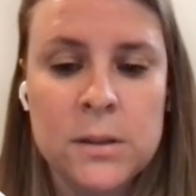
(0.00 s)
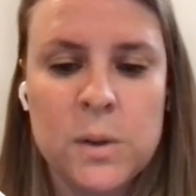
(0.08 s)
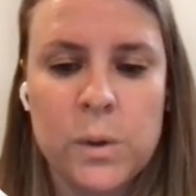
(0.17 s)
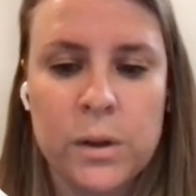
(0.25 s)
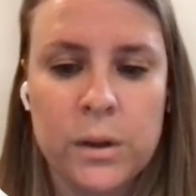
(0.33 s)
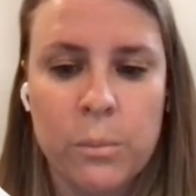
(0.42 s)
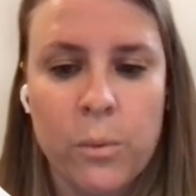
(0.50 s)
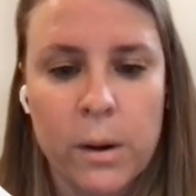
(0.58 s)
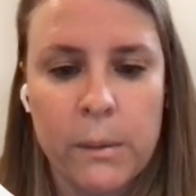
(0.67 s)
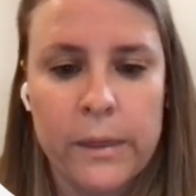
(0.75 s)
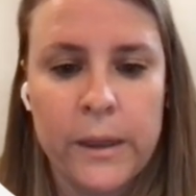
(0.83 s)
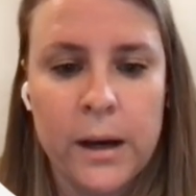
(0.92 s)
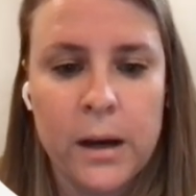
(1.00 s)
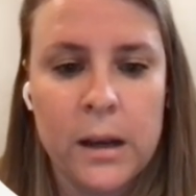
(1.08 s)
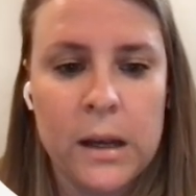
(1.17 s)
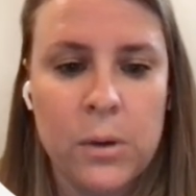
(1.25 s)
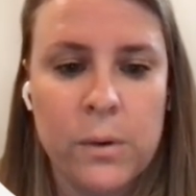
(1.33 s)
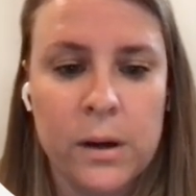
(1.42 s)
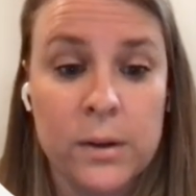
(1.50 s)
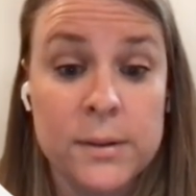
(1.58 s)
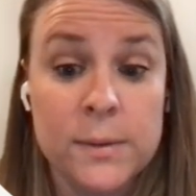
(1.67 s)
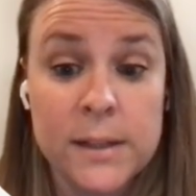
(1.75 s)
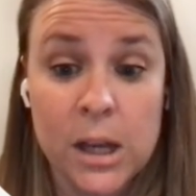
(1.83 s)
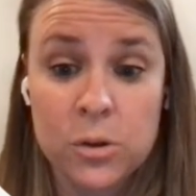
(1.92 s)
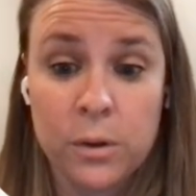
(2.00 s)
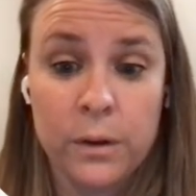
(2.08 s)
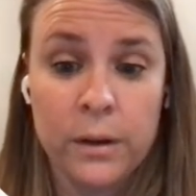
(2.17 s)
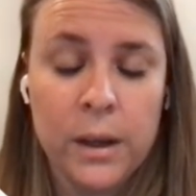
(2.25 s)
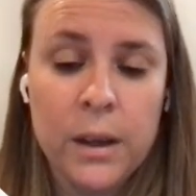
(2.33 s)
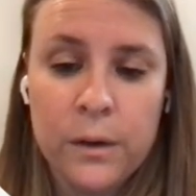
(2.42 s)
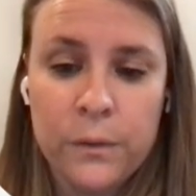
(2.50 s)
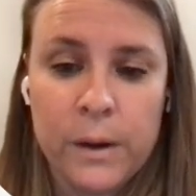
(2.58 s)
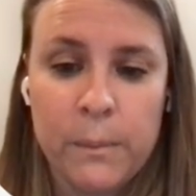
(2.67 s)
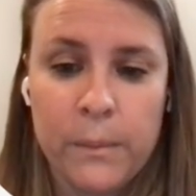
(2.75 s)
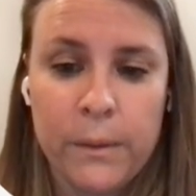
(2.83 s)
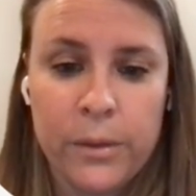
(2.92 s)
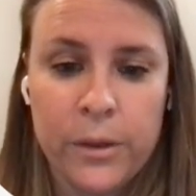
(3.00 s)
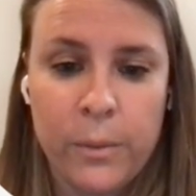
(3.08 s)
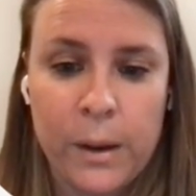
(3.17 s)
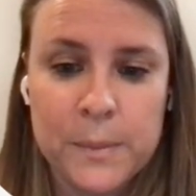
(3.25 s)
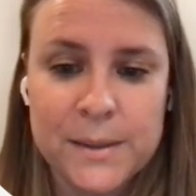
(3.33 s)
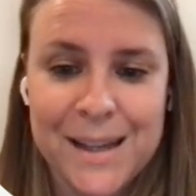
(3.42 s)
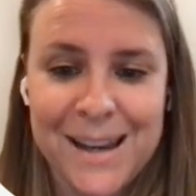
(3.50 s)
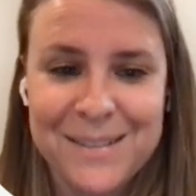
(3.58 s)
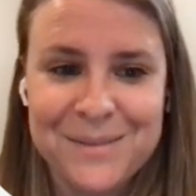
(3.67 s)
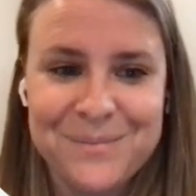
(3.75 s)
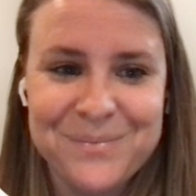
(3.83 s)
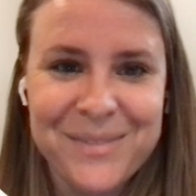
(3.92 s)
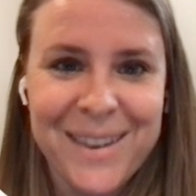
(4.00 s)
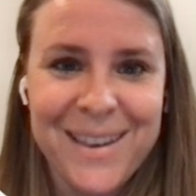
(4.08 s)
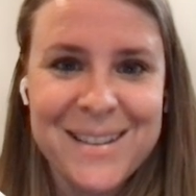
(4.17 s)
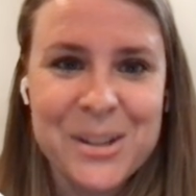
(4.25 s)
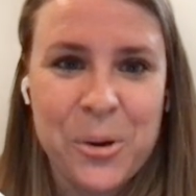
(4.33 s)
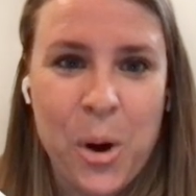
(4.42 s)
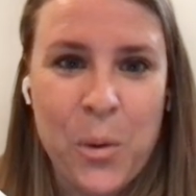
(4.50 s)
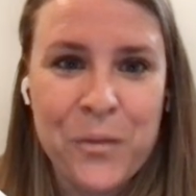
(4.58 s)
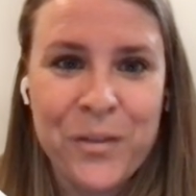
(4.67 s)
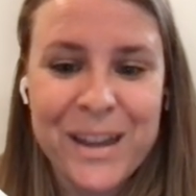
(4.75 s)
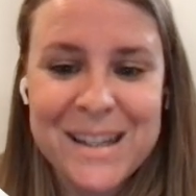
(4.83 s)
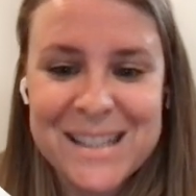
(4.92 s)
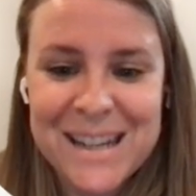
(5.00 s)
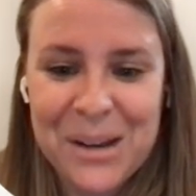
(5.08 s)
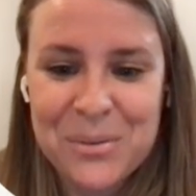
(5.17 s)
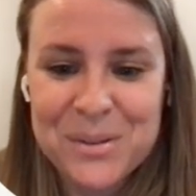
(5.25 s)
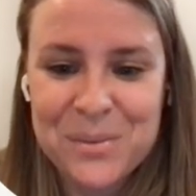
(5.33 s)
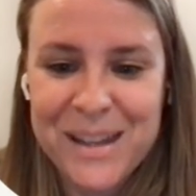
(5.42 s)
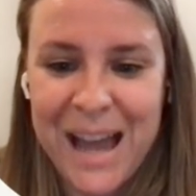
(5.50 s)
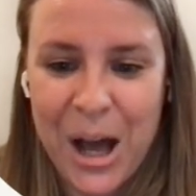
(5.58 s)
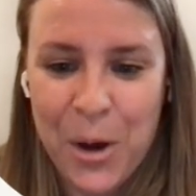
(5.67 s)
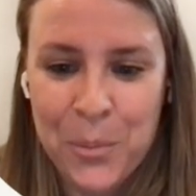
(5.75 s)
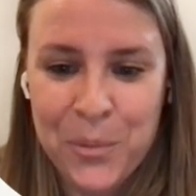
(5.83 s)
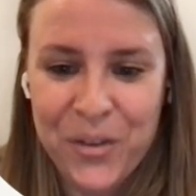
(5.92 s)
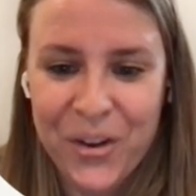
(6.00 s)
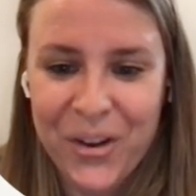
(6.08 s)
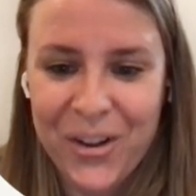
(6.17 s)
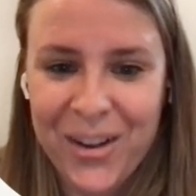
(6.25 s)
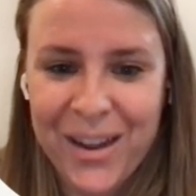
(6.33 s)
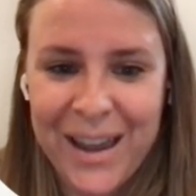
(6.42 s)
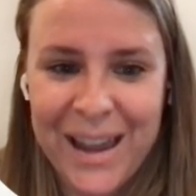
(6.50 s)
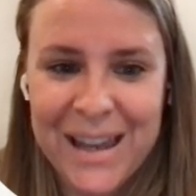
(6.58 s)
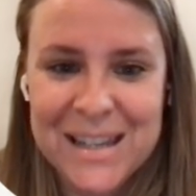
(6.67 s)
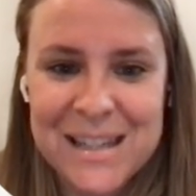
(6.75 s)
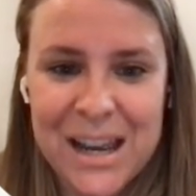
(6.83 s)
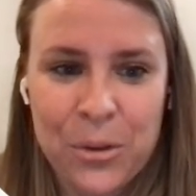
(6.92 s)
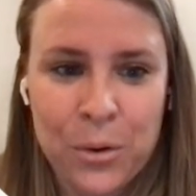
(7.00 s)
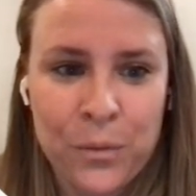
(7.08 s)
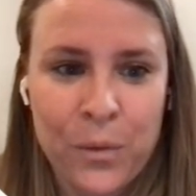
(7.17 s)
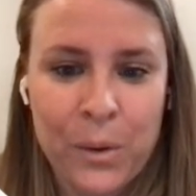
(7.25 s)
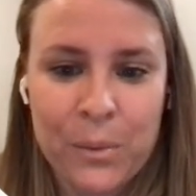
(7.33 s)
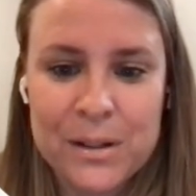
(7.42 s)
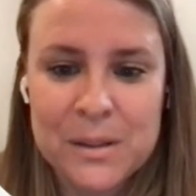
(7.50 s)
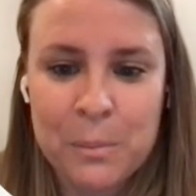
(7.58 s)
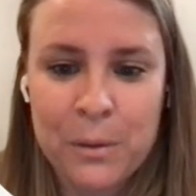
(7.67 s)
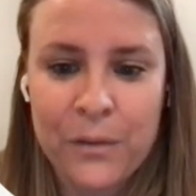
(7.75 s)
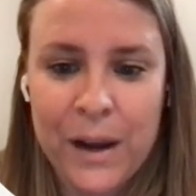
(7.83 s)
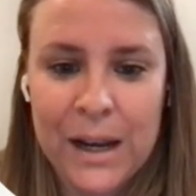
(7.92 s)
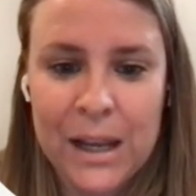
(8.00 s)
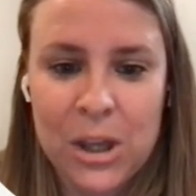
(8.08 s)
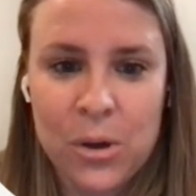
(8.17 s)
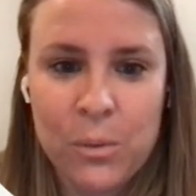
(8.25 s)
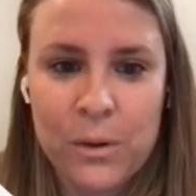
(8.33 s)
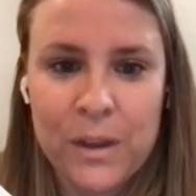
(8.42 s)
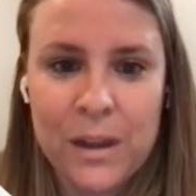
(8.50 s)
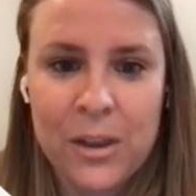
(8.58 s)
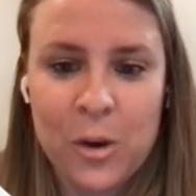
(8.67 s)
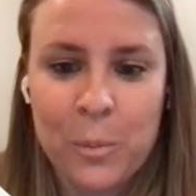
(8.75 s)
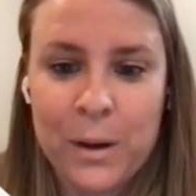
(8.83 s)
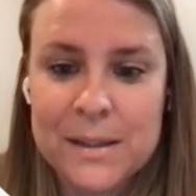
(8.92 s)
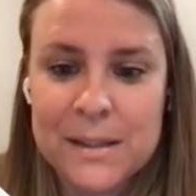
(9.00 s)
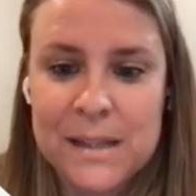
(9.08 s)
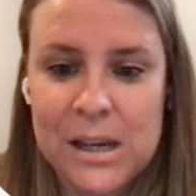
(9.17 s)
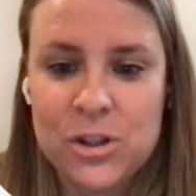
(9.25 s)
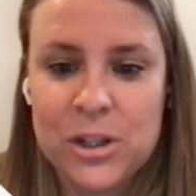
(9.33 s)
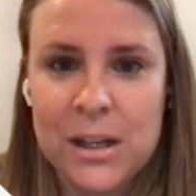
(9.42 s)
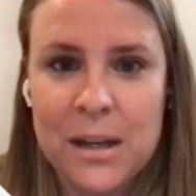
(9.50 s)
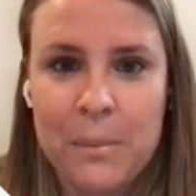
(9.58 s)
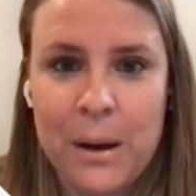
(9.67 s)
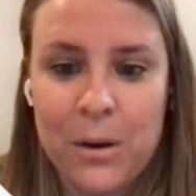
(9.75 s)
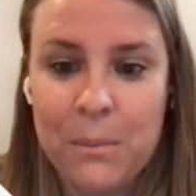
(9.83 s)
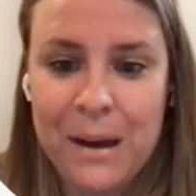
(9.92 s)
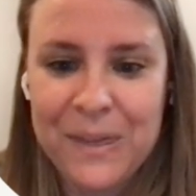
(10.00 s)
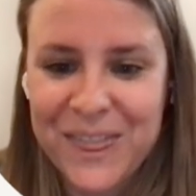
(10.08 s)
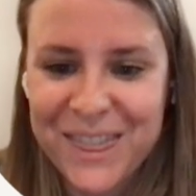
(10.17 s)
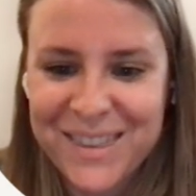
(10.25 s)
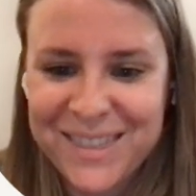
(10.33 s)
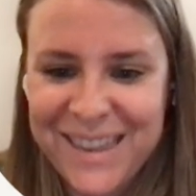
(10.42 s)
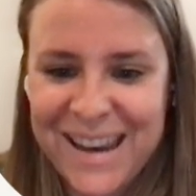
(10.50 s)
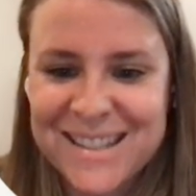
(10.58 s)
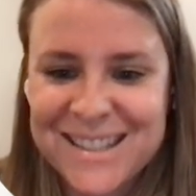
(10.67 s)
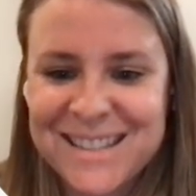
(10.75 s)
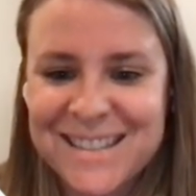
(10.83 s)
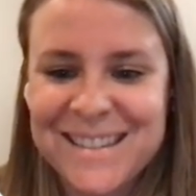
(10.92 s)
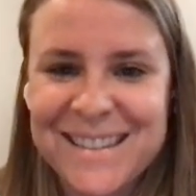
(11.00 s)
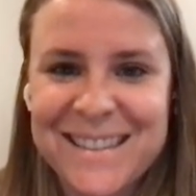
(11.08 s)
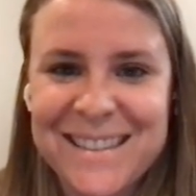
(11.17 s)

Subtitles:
So you can learn more about there, and you can also schedule from the website. So hopefully today was really helpful, and I look forward to providing you with another presentation in about a month. Thanks.